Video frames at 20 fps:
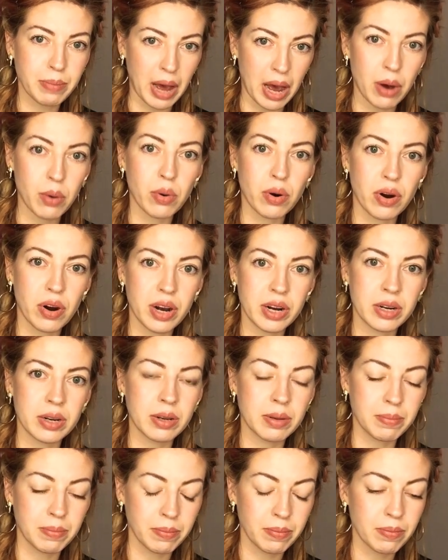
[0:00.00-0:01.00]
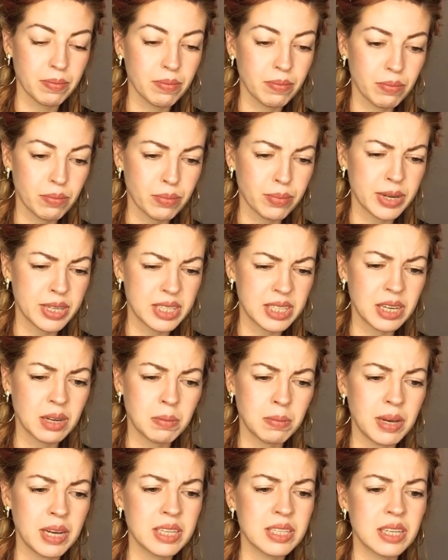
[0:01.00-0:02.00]
power and a pretty
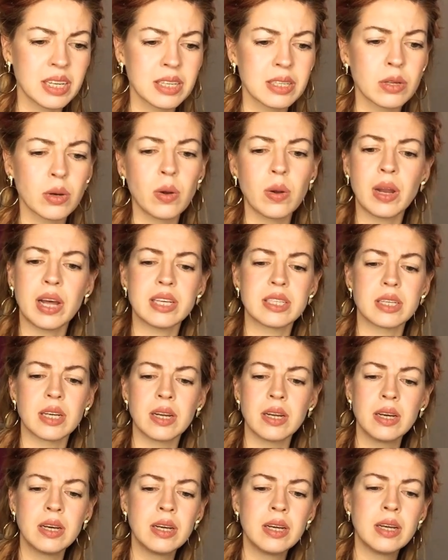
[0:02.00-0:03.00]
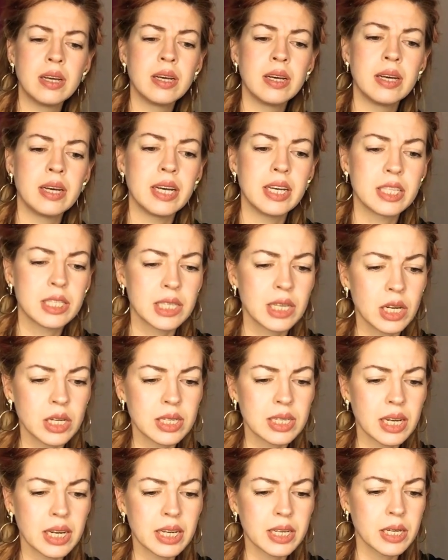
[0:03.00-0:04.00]
amazing soul lesson. It's
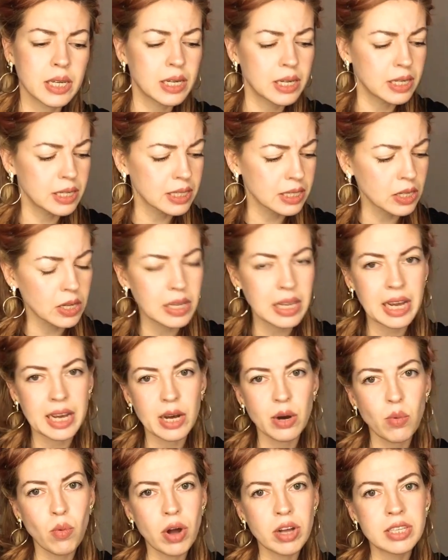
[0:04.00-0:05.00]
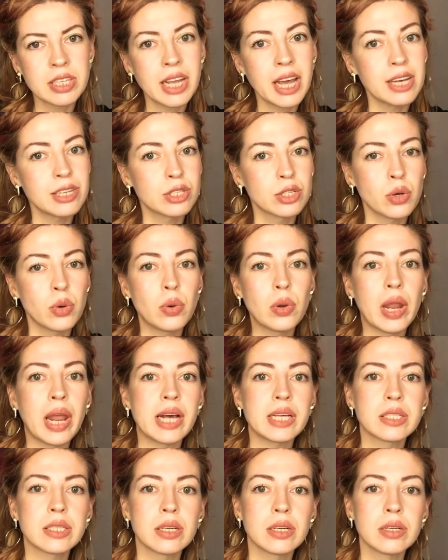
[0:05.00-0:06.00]
not like a it's not like a one day soul
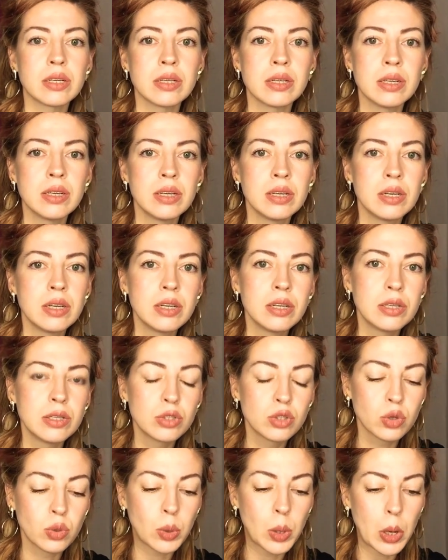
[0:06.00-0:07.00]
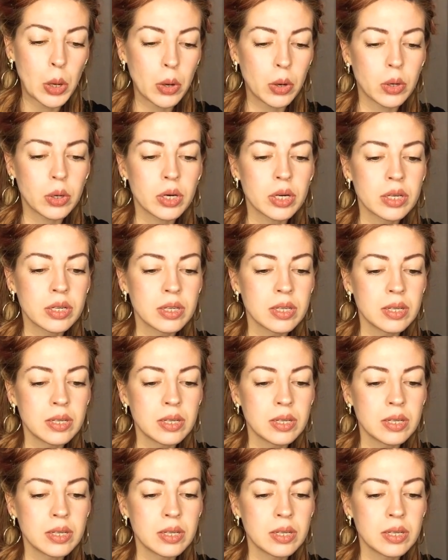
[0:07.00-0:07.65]
lesson to learn.